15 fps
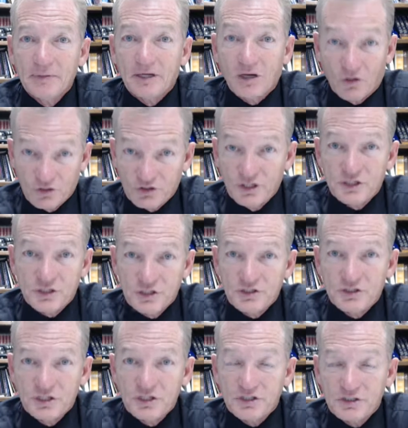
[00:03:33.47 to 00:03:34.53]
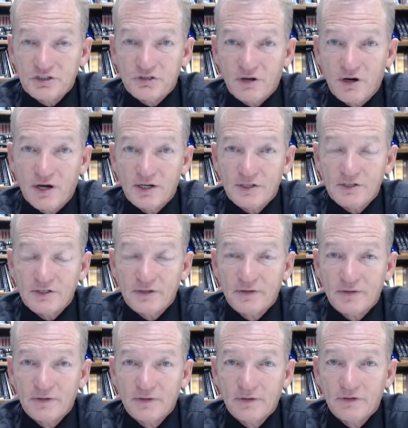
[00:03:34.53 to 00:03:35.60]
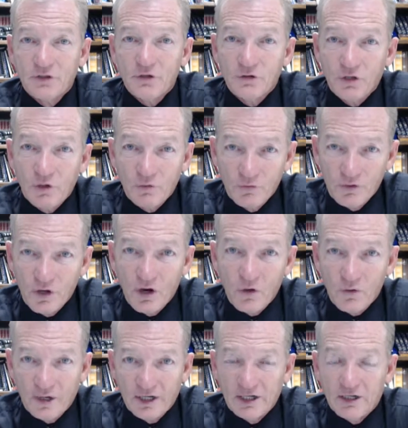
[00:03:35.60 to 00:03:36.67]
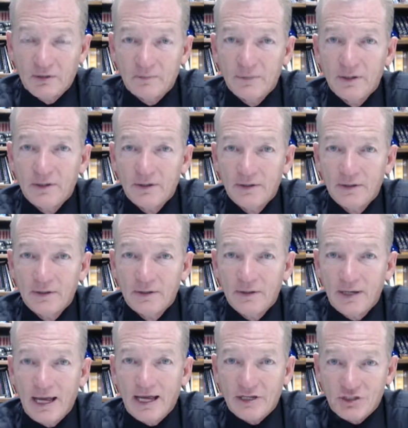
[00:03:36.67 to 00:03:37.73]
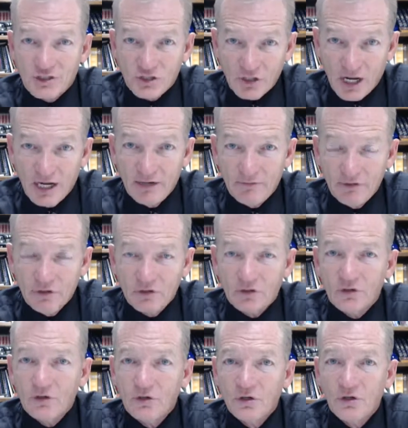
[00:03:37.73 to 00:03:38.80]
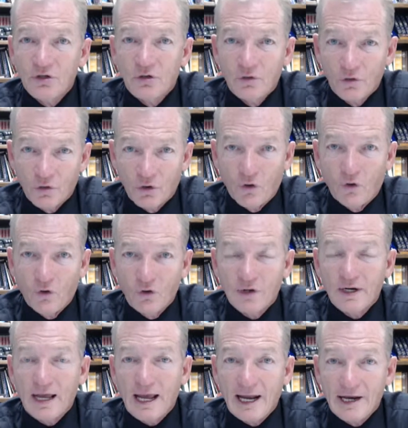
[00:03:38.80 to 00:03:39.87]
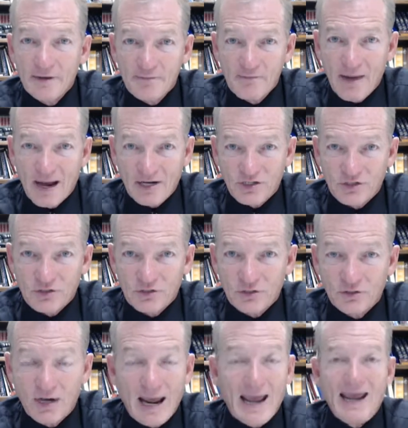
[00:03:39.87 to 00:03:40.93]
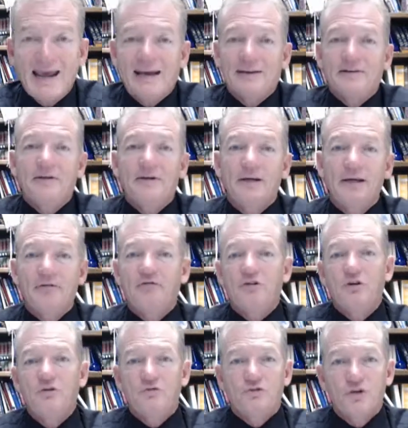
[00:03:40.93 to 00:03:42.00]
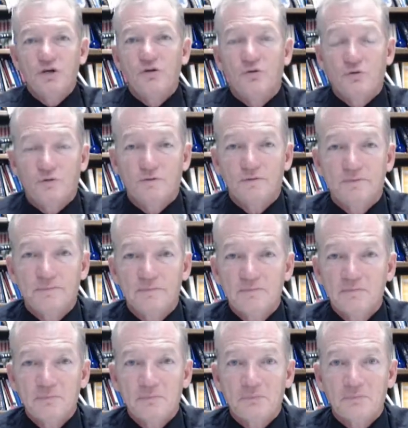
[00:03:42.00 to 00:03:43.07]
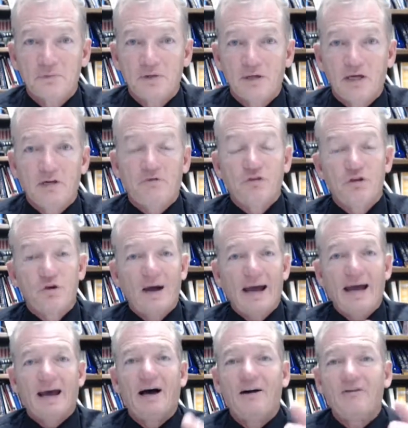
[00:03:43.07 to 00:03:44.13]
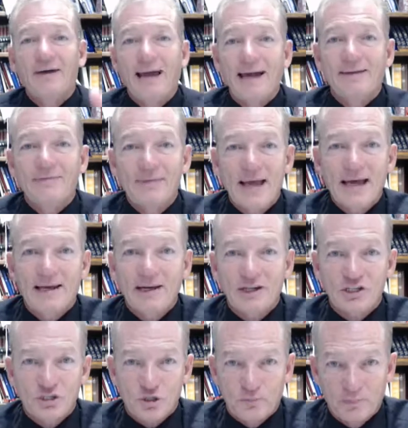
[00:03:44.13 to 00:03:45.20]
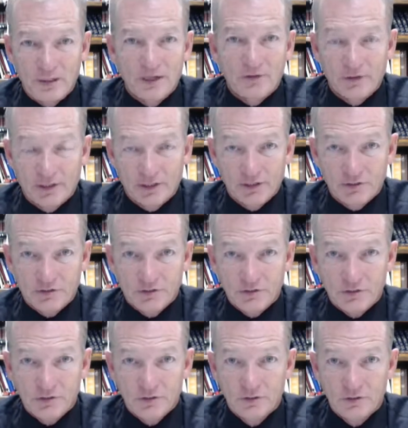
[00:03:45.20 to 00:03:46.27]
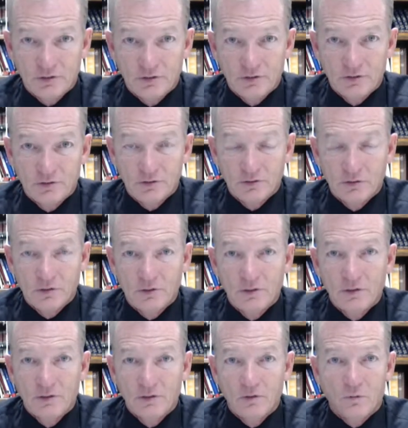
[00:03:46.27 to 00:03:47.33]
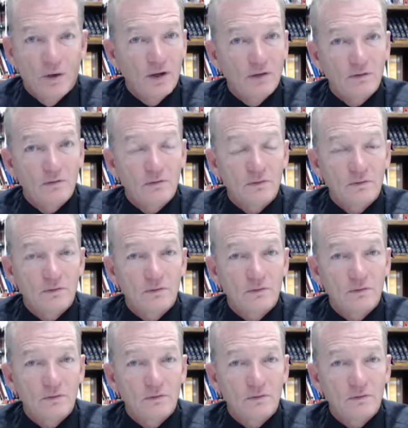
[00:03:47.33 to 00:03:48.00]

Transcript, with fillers: because this is Jesus Christ. Do you know him as Savior, Lord, and Master? And if you do, if you have had that experience, well,